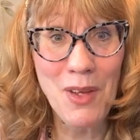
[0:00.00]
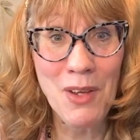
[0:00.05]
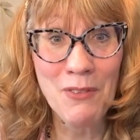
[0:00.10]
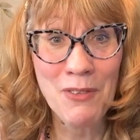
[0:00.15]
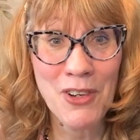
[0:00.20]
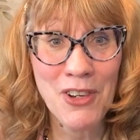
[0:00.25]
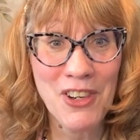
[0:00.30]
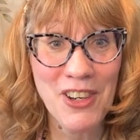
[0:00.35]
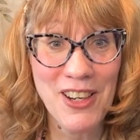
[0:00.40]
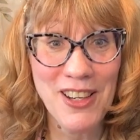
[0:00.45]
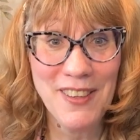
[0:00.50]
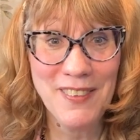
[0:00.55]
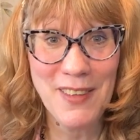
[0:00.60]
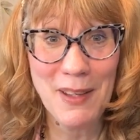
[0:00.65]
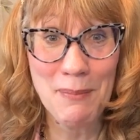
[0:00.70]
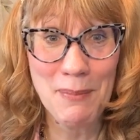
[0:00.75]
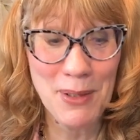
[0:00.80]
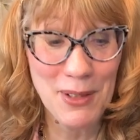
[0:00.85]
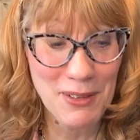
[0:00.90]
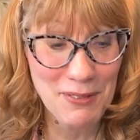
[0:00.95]
for creating
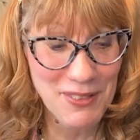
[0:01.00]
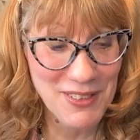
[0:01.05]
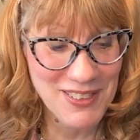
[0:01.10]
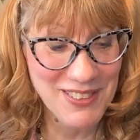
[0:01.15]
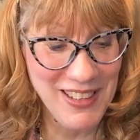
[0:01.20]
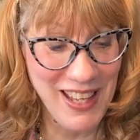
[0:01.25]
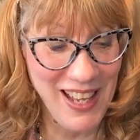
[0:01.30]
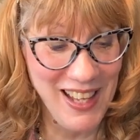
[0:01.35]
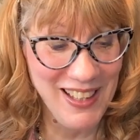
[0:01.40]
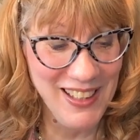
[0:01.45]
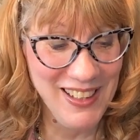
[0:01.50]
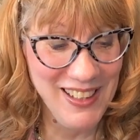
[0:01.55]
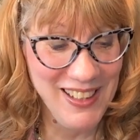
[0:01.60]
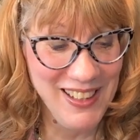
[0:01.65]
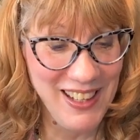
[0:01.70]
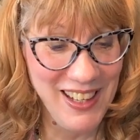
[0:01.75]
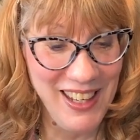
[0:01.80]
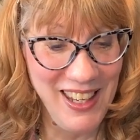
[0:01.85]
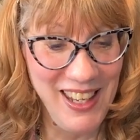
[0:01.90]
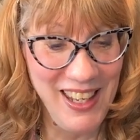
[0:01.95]
that beautiful
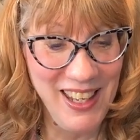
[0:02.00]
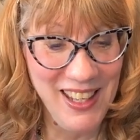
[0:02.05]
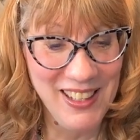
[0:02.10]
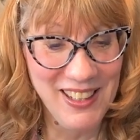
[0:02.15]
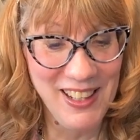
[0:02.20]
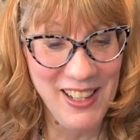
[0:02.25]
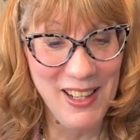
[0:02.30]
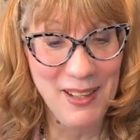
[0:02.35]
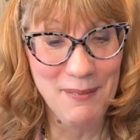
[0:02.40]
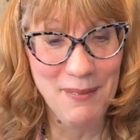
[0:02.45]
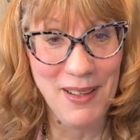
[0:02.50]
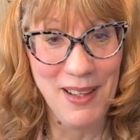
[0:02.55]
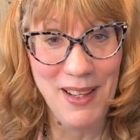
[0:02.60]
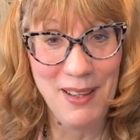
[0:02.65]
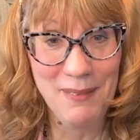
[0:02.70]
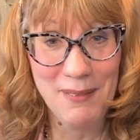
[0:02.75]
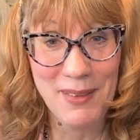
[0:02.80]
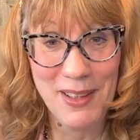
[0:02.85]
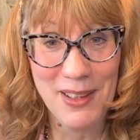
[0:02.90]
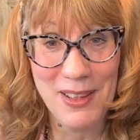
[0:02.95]
salad. And I'm
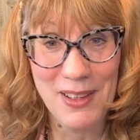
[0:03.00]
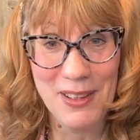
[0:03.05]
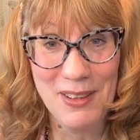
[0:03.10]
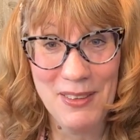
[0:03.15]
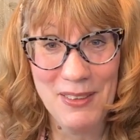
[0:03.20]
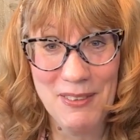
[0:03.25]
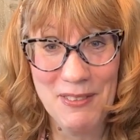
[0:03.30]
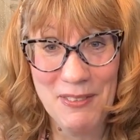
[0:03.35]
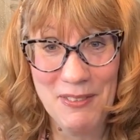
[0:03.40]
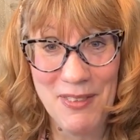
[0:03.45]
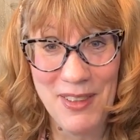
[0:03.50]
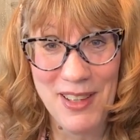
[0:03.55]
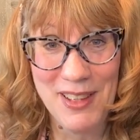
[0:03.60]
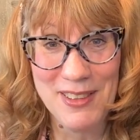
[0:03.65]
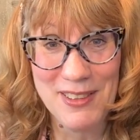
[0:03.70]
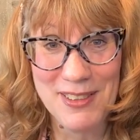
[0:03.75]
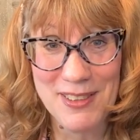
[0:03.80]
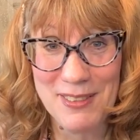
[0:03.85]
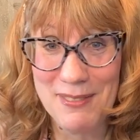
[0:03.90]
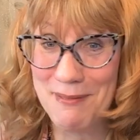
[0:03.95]
going to go
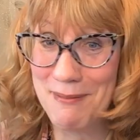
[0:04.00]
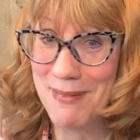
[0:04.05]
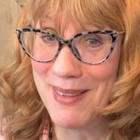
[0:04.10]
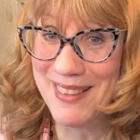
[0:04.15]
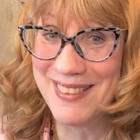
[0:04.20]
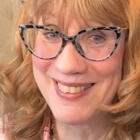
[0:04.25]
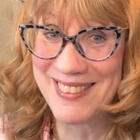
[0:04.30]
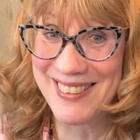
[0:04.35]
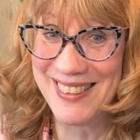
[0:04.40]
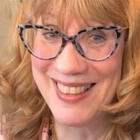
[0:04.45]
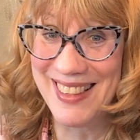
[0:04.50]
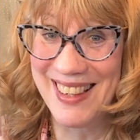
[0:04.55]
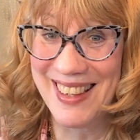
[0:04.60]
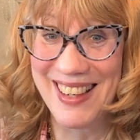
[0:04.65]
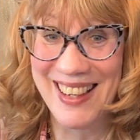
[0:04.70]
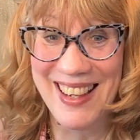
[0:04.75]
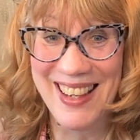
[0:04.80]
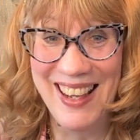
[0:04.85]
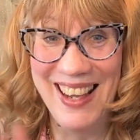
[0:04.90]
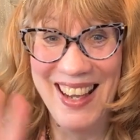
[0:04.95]
finish my drink.
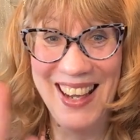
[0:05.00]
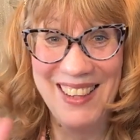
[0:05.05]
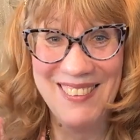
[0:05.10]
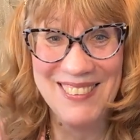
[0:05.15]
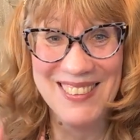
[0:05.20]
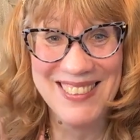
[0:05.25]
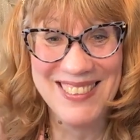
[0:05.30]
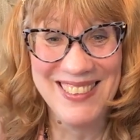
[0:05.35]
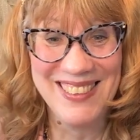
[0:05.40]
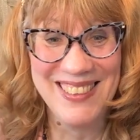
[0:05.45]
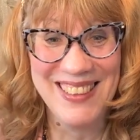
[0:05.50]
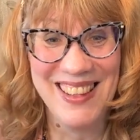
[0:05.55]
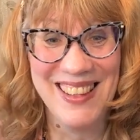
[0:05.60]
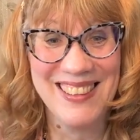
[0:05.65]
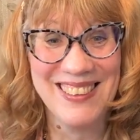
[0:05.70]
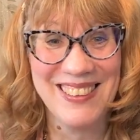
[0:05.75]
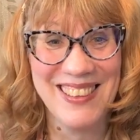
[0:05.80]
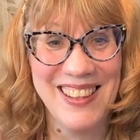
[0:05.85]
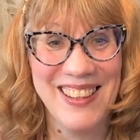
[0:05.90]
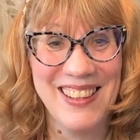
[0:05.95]
I will see you
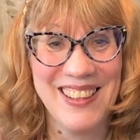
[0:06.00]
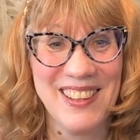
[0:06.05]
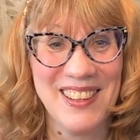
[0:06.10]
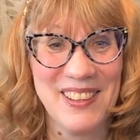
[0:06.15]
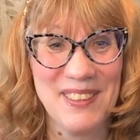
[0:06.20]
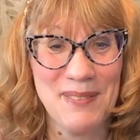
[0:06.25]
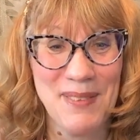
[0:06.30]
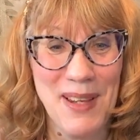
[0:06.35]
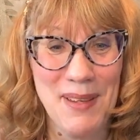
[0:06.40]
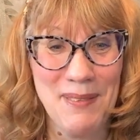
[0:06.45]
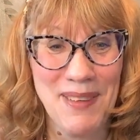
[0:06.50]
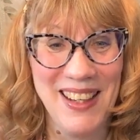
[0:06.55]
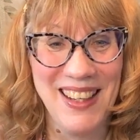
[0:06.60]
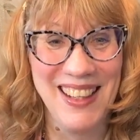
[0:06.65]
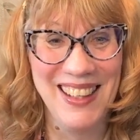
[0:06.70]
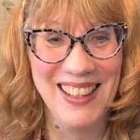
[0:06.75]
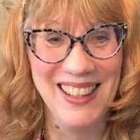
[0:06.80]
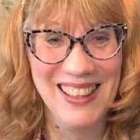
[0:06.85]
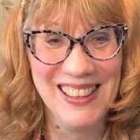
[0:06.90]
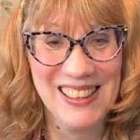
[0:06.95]
guys later.
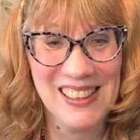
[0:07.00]
Bye-bye.